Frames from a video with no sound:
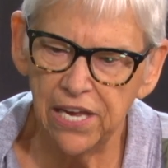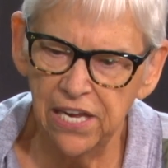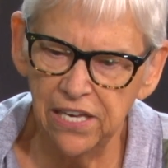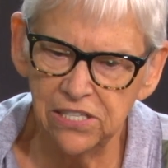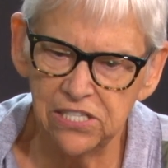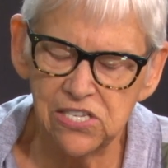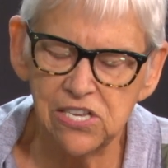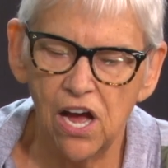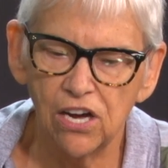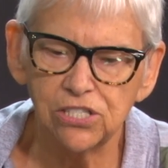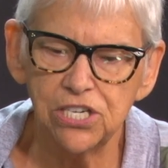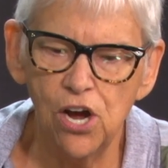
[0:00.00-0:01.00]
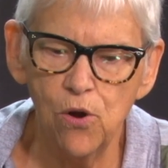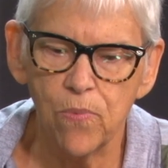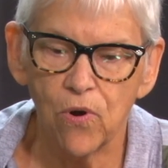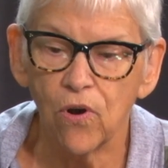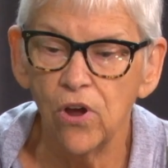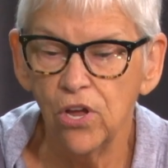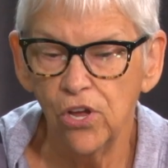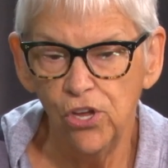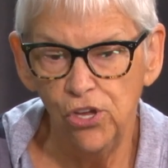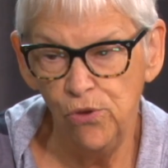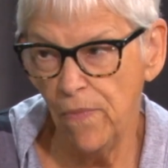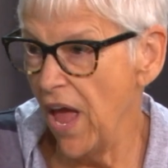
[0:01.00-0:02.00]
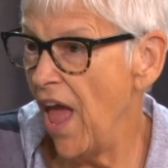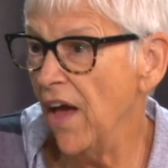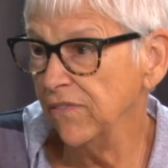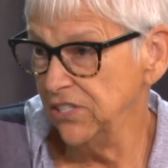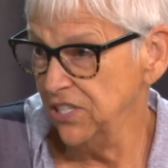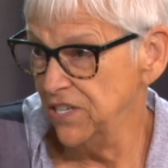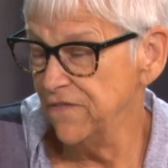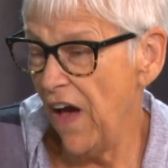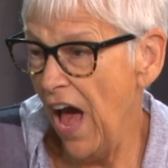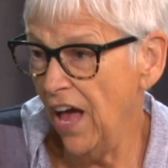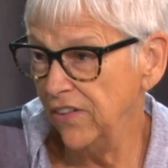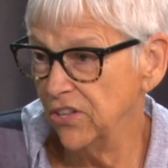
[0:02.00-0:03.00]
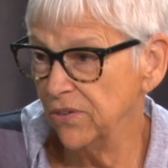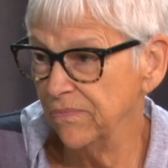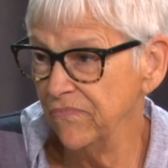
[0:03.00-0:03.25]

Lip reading: in this October, you may have to divide them.